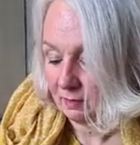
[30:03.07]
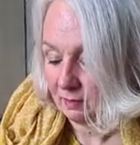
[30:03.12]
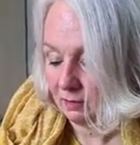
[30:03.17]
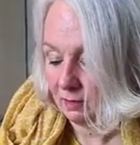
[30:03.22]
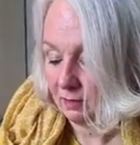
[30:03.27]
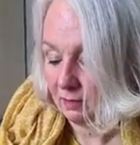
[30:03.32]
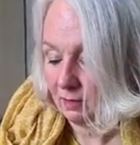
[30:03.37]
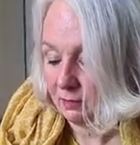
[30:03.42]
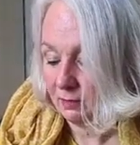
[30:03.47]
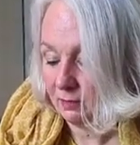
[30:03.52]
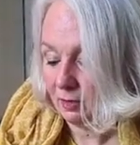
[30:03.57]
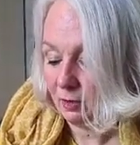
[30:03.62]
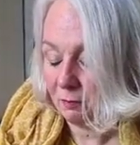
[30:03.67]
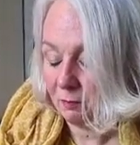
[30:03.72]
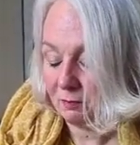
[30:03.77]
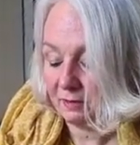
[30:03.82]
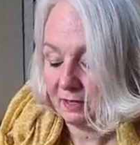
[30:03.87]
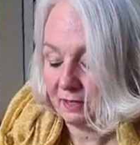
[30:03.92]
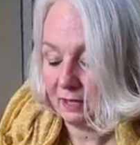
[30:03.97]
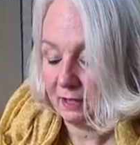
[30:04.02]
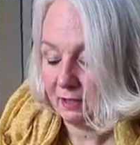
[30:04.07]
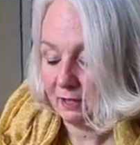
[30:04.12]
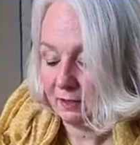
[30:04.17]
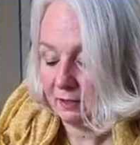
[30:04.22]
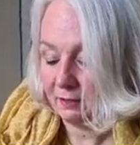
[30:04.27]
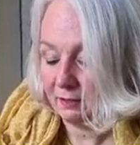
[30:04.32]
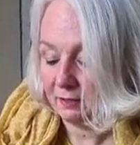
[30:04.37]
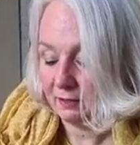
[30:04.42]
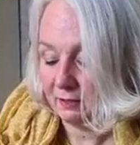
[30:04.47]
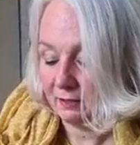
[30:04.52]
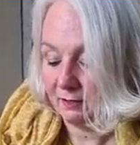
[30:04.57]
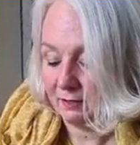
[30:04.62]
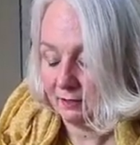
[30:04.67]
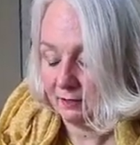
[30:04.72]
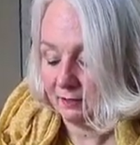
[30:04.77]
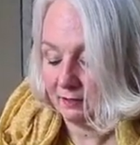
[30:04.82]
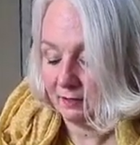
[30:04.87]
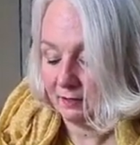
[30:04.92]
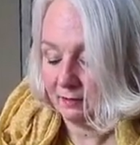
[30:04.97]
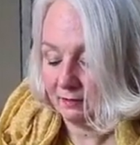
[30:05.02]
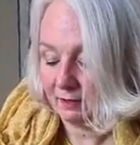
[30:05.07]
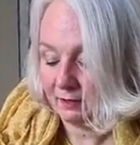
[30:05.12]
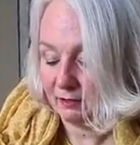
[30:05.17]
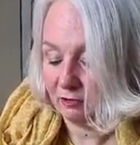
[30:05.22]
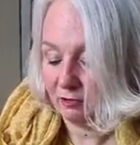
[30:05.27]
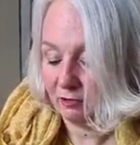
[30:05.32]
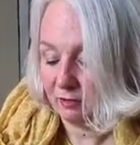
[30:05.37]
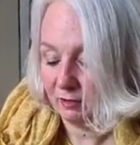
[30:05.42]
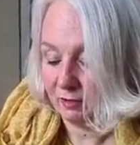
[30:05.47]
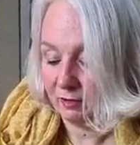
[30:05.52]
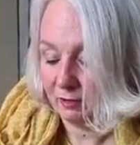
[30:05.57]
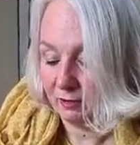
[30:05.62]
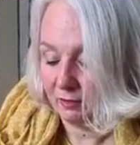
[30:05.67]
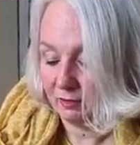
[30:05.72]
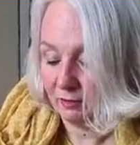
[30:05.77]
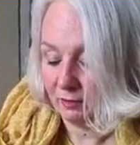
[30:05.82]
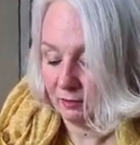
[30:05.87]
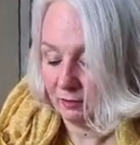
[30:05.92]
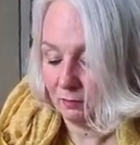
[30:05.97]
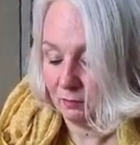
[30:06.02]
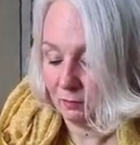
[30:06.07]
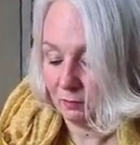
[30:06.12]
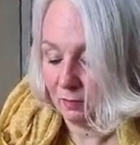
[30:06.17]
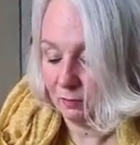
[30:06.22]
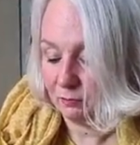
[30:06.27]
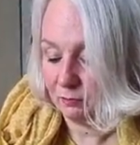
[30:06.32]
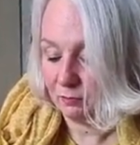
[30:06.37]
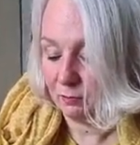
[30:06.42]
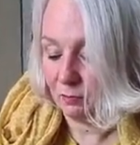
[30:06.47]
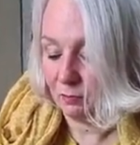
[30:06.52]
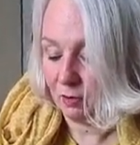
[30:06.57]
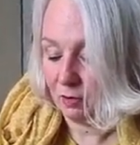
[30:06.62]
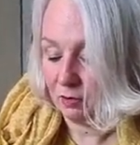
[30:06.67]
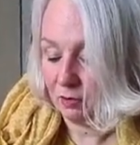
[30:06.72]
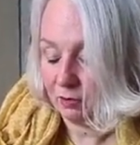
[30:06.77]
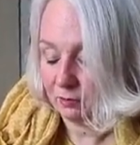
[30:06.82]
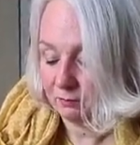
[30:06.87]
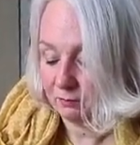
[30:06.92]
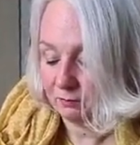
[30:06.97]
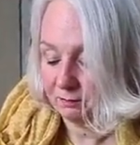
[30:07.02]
No, Pierre is actually a word for rock.